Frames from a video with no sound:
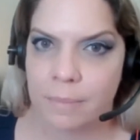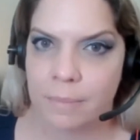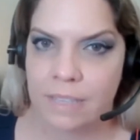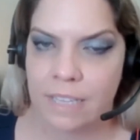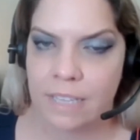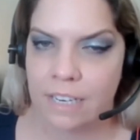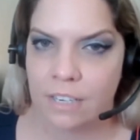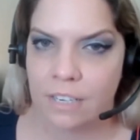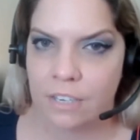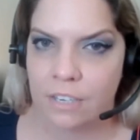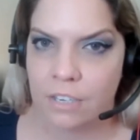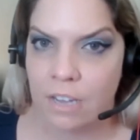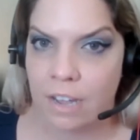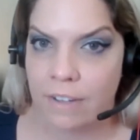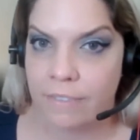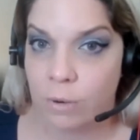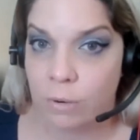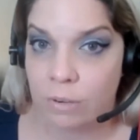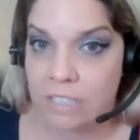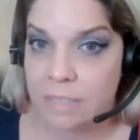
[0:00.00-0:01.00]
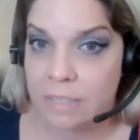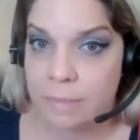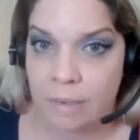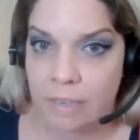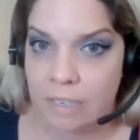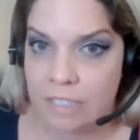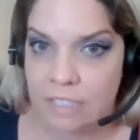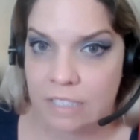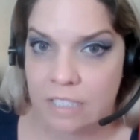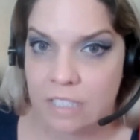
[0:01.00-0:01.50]
But then you have no
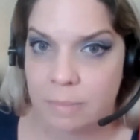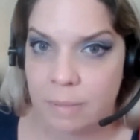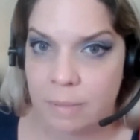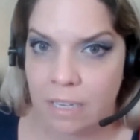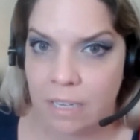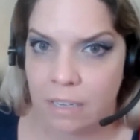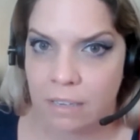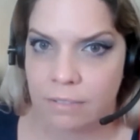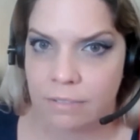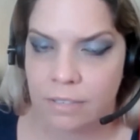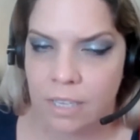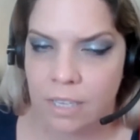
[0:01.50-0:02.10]
experience to speak of.